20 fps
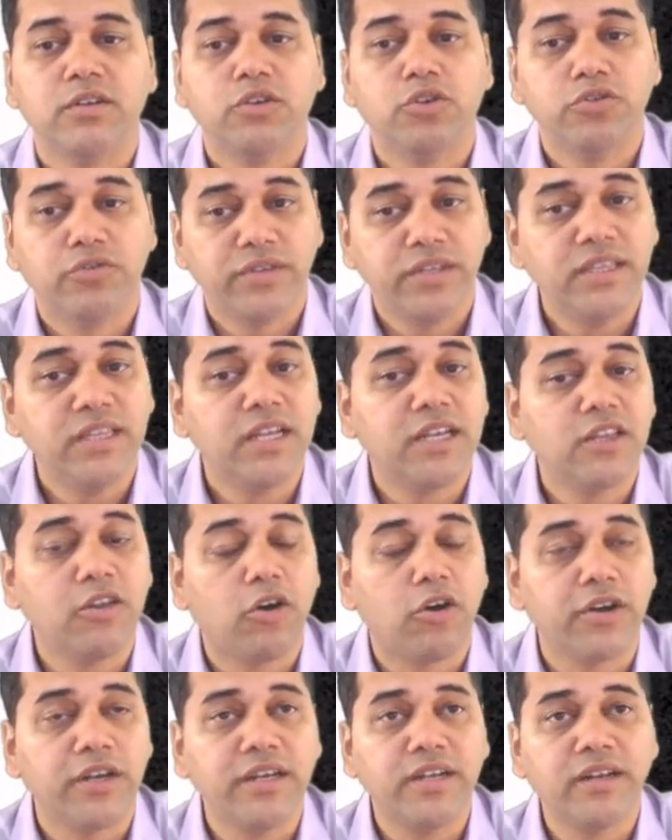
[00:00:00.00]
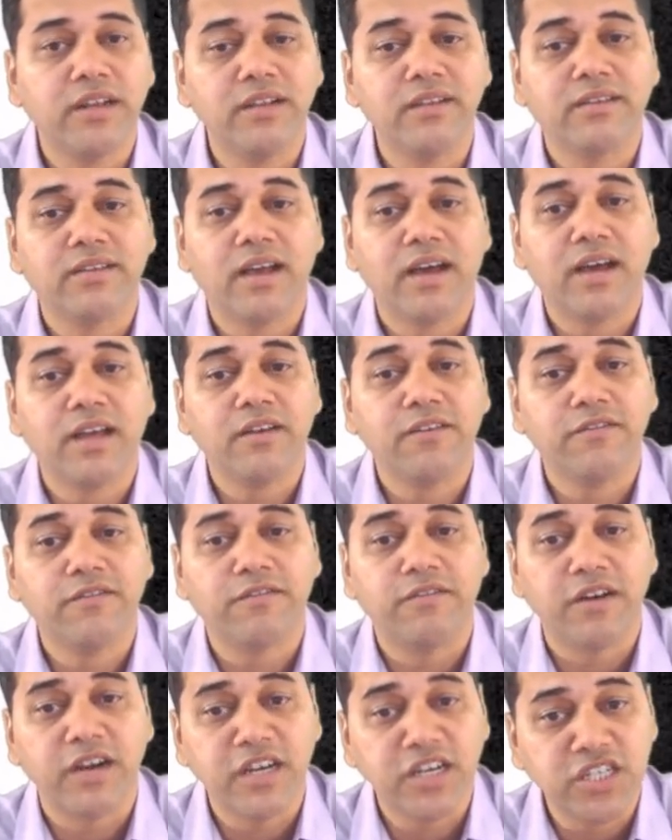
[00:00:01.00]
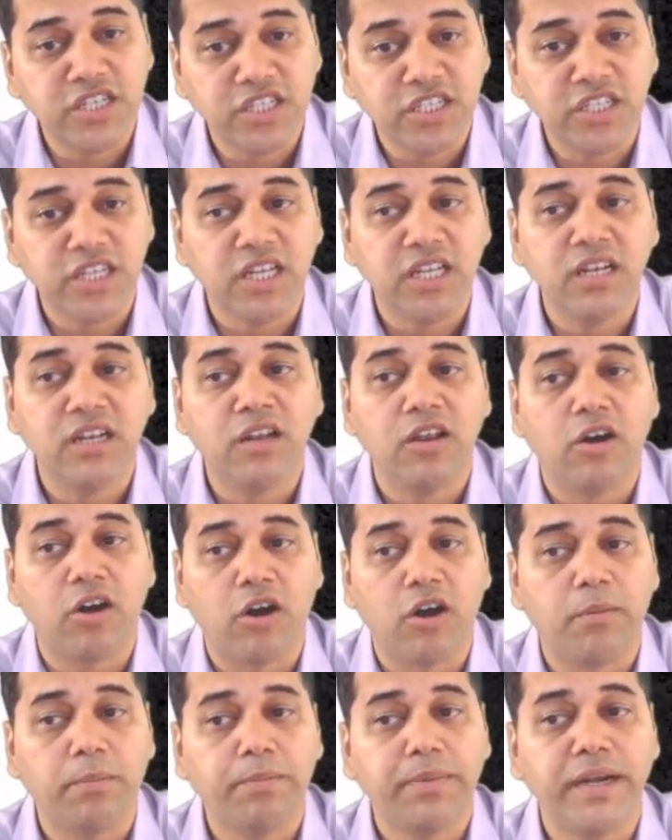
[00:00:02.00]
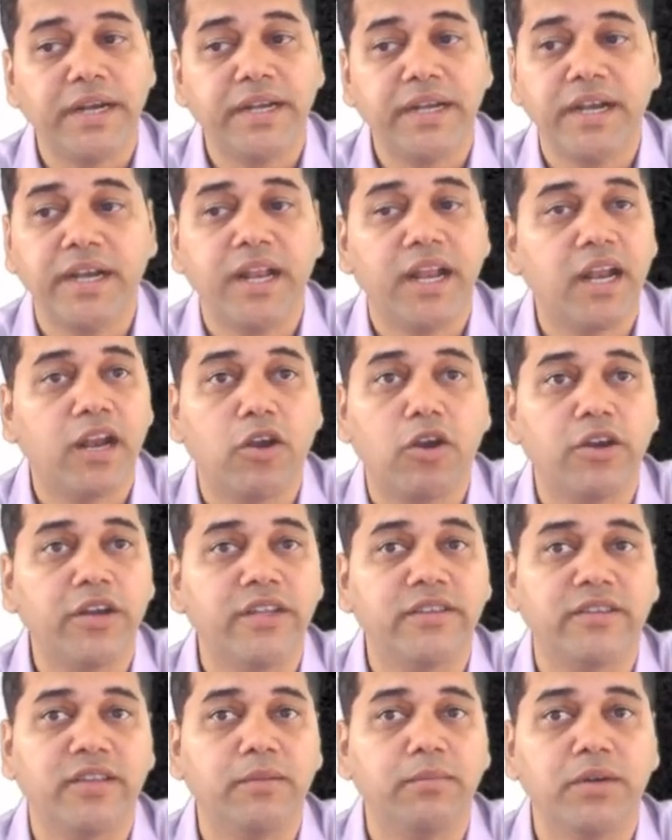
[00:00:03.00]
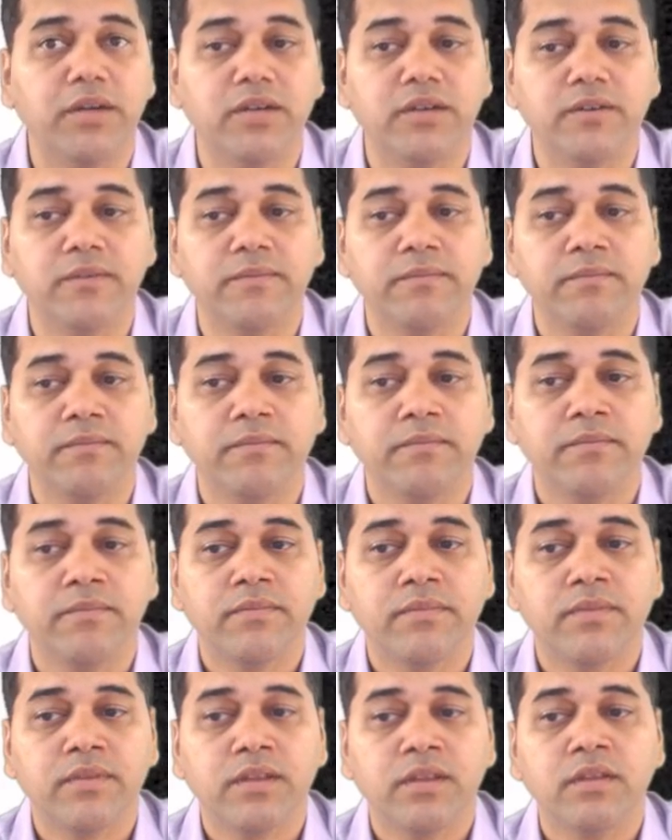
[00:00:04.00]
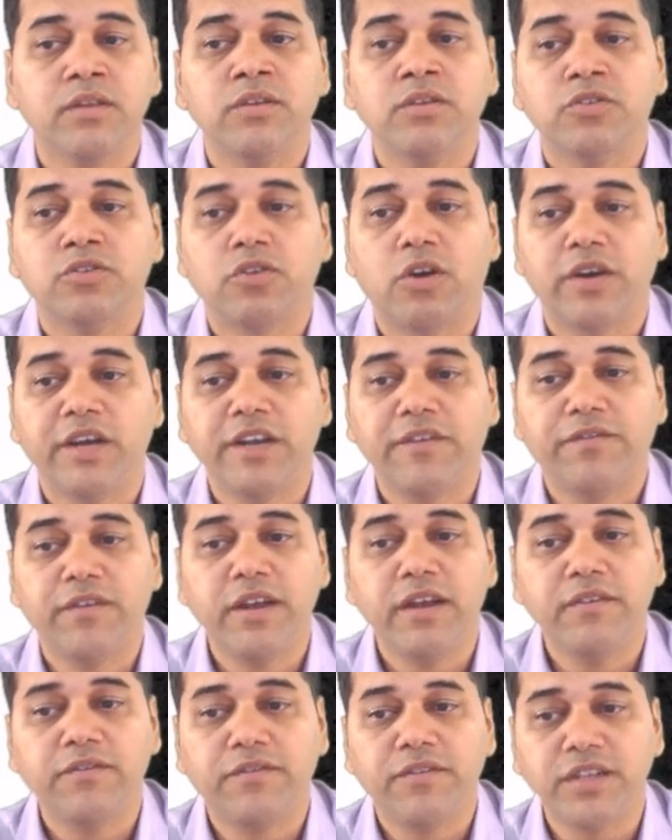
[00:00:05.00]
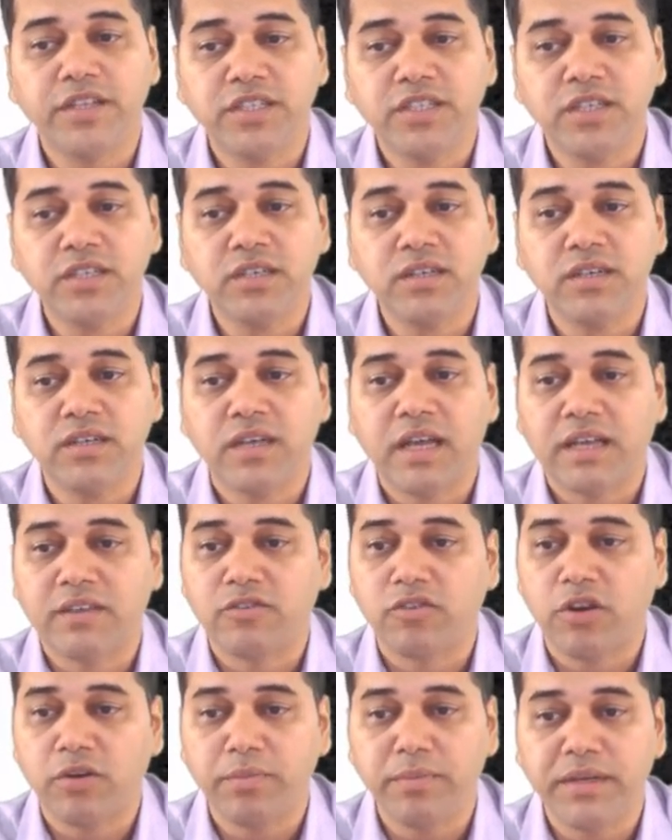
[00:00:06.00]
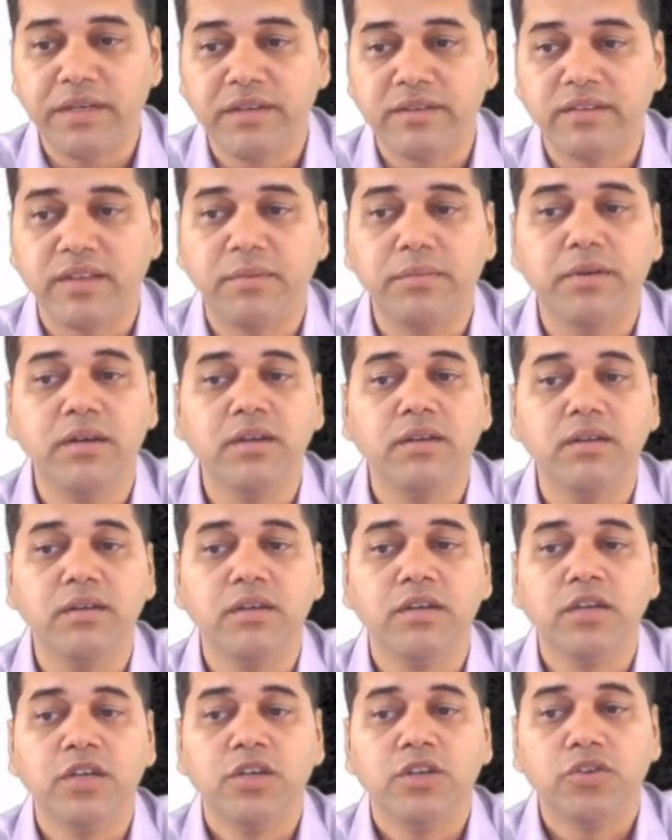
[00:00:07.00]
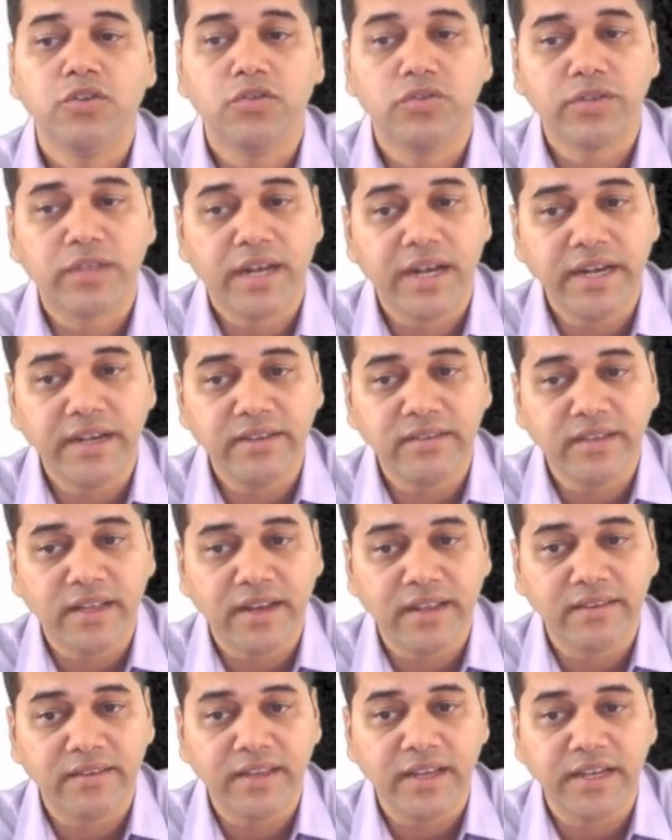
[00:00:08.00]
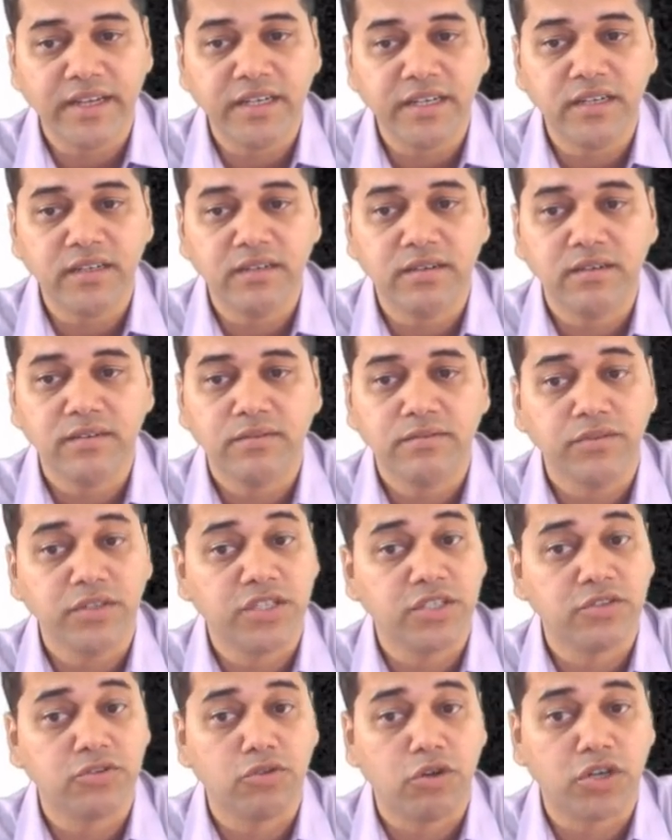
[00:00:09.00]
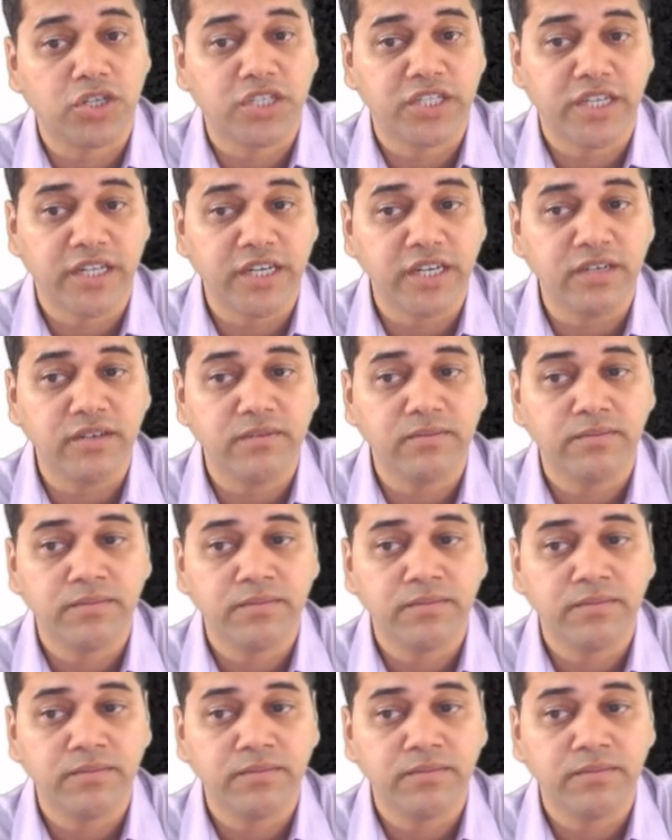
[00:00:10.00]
to see that the audit trails are functional, operated or not disabled. So, audit trail feature has not been disabled, user IDs are assigned which is not shared,